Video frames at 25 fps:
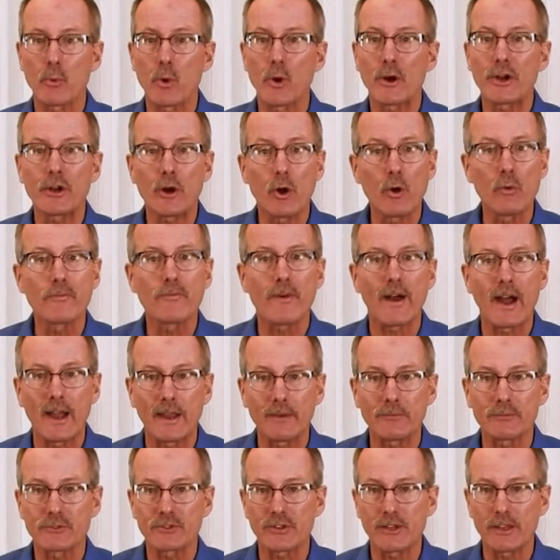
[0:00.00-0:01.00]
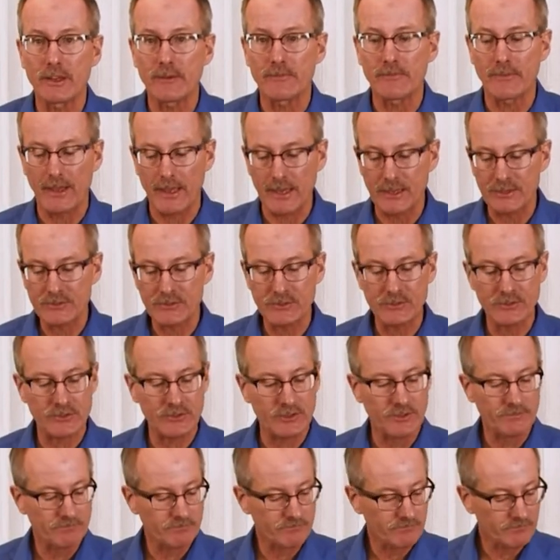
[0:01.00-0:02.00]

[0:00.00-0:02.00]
0.05 CFS.